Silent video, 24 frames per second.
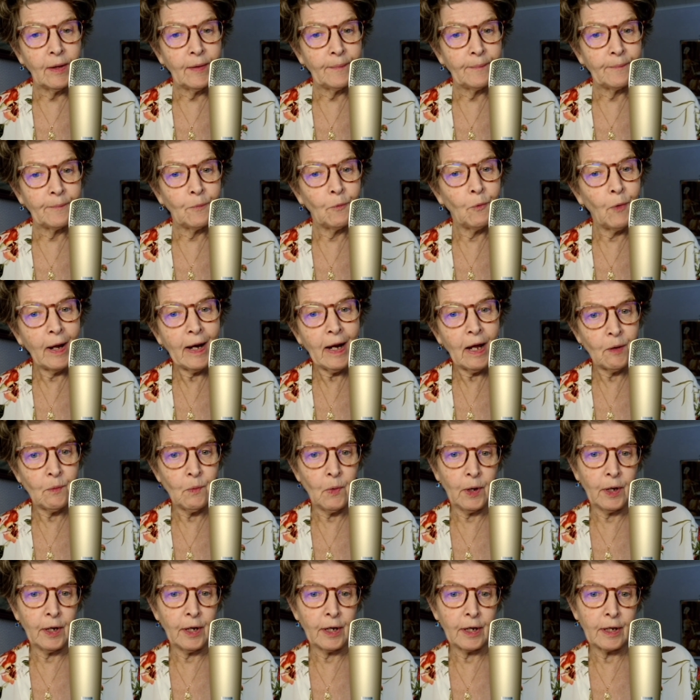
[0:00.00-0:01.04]
When I
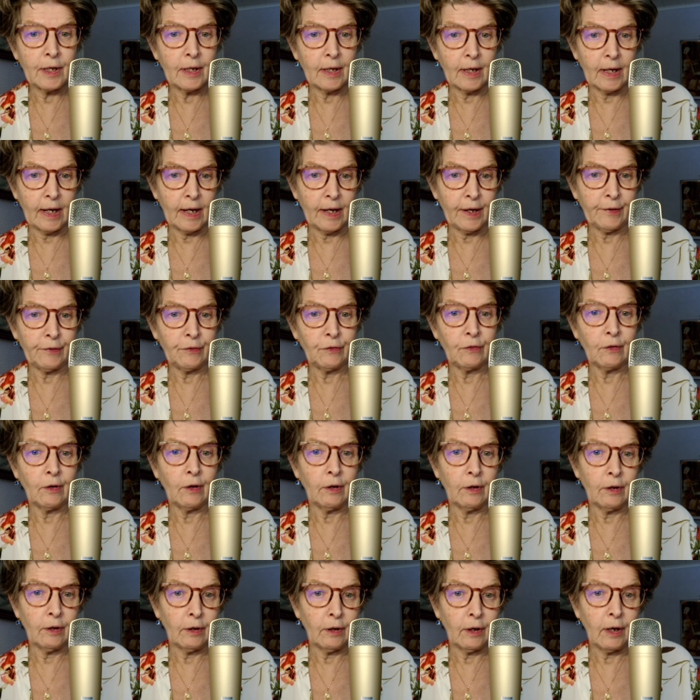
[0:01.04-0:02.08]
work as
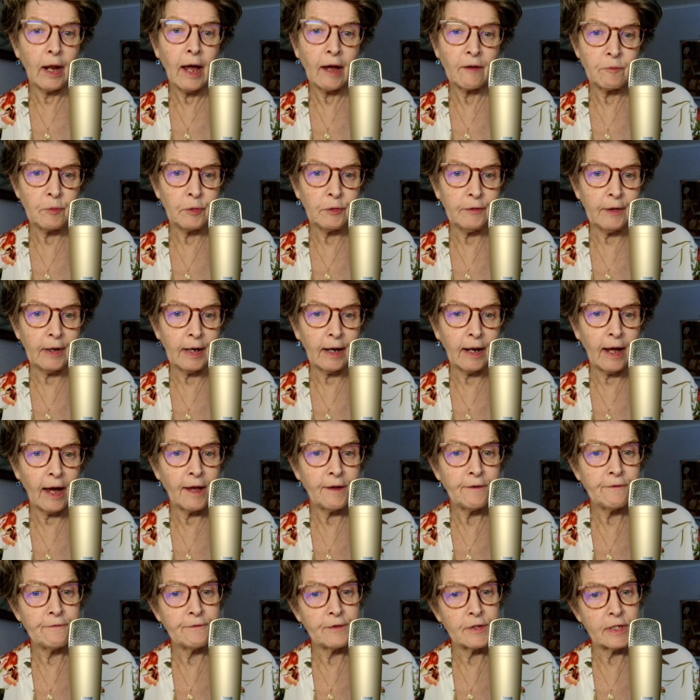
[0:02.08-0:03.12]
a Life Between
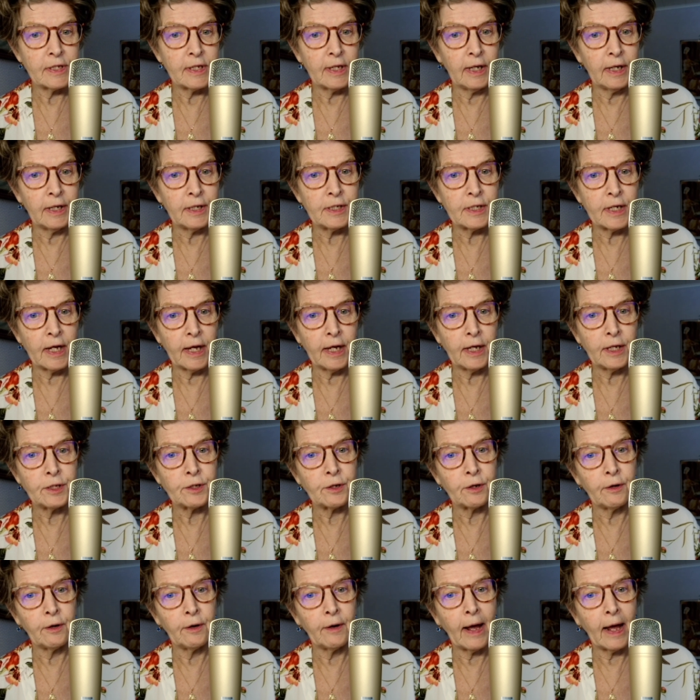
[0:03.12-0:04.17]
Life
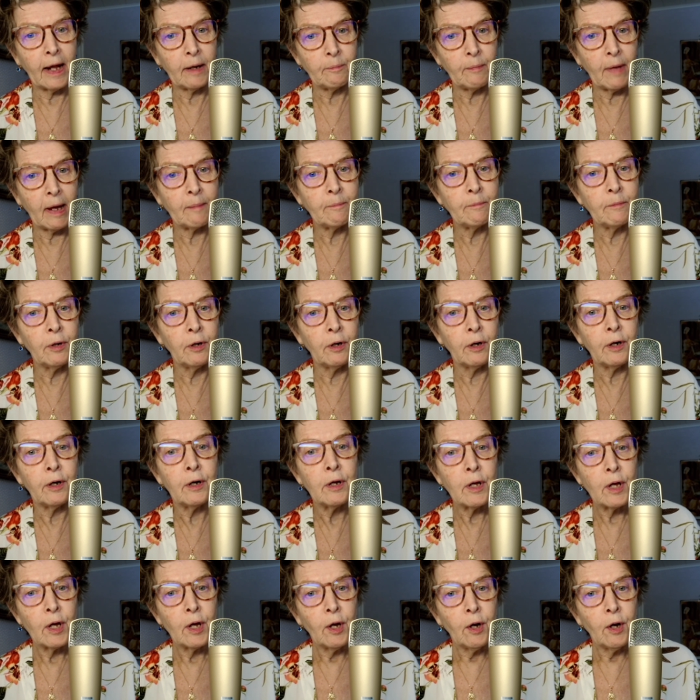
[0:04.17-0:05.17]
facilitator and member